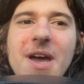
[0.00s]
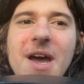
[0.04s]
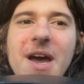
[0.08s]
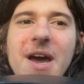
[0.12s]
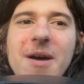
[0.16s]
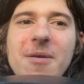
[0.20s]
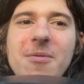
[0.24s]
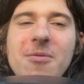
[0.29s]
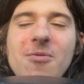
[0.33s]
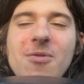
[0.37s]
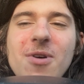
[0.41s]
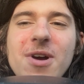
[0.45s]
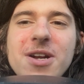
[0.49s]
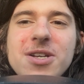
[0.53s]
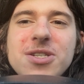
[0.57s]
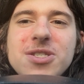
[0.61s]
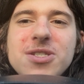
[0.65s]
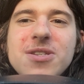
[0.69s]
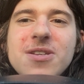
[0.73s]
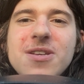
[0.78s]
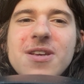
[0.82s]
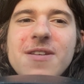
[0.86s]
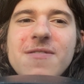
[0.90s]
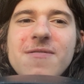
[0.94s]
I don't want
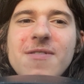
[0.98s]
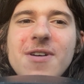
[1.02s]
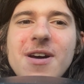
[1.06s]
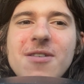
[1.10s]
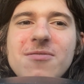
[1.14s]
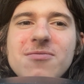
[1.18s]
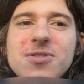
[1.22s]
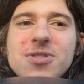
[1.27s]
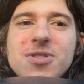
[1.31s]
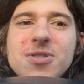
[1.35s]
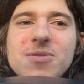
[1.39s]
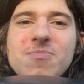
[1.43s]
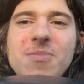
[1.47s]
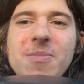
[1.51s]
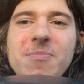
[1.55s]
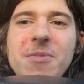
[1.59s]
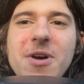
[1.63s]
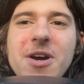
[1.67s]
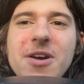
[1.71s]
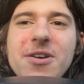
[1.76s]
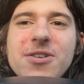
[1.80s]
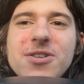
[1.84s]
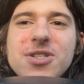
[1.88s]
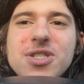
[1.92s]
to give out, I'm
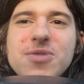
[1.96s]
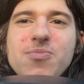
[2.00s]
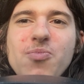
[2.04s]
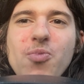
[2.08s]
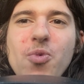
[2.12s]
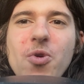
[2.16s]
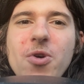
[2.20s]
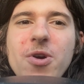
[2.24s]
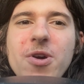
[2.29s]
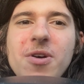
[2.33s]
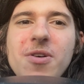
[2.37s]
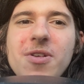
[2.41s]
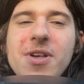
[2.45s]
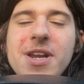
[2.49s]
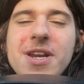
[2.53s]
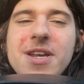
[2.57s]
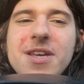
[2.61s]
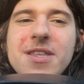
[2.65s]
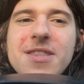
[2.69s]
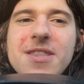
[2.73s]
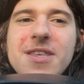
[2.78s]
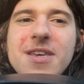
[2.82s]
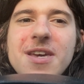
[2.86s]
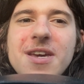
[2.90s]
not going to spoil
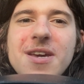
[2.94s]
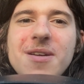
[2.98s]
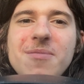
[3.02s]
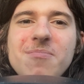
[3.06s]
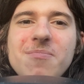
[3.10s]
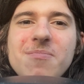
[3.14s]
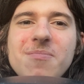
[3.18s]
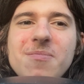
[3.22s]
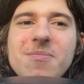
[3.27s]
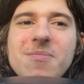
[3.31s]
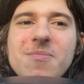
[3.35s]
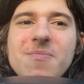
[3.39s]
anything,